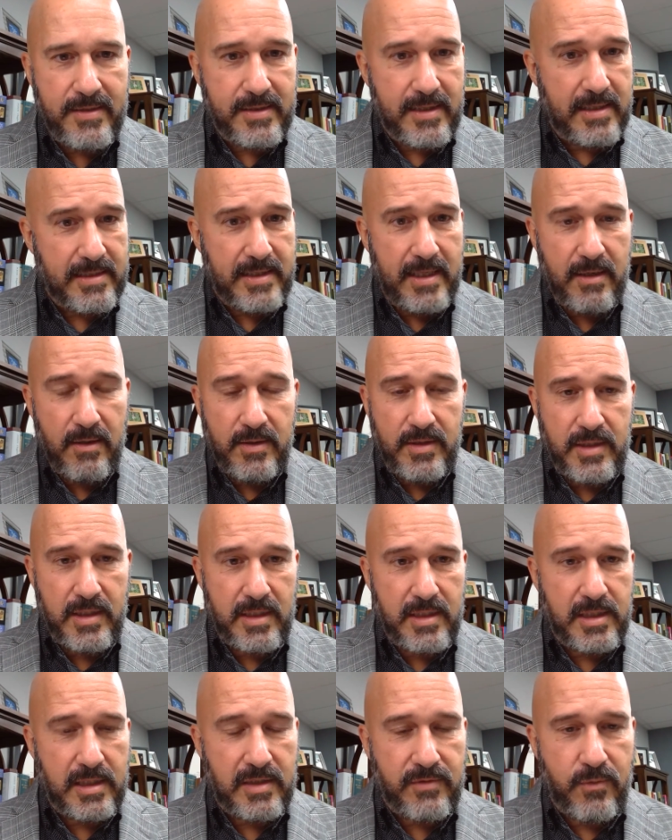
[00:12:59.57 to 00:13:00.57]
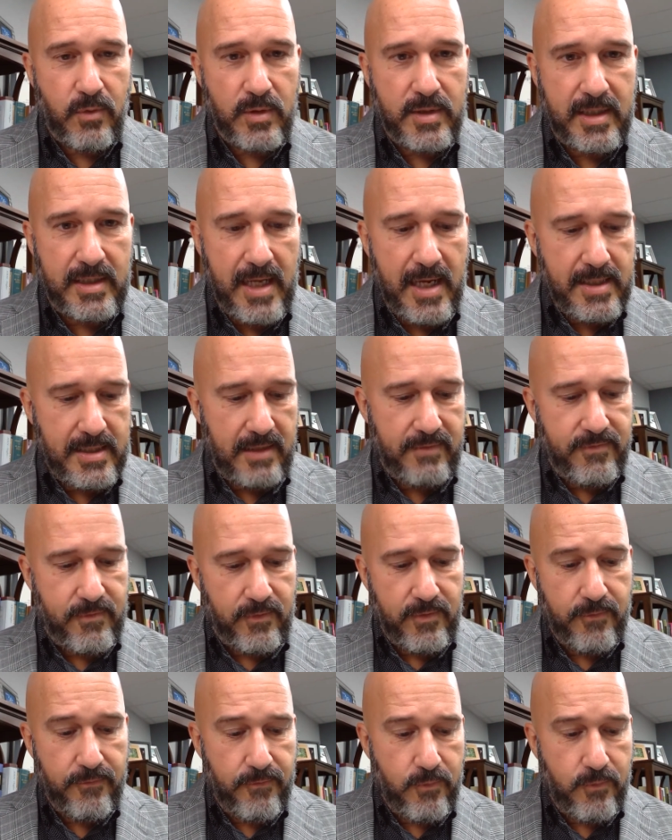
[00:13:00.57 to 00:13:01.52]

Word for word: says here in Genesis 14 18.